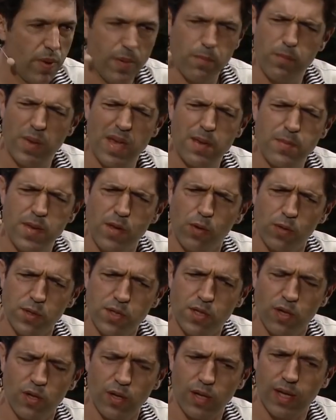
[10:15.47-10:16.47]
but maybe
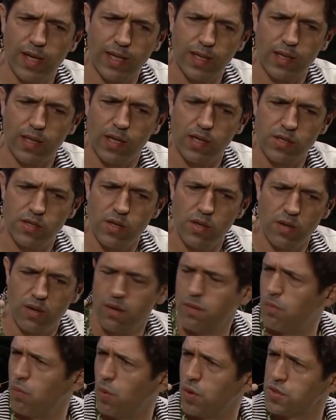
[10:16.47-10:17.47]
also like I
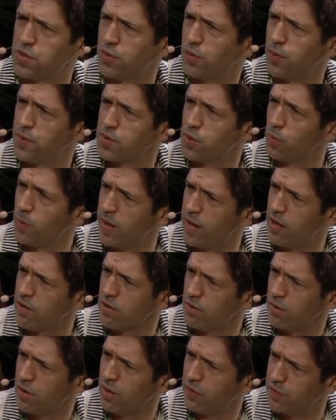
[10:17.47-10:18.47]
wasn't always
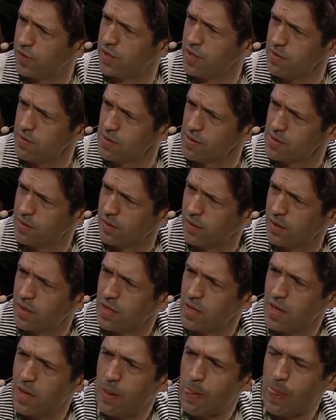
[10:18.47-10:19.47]
aware of it either. Mm-hmm.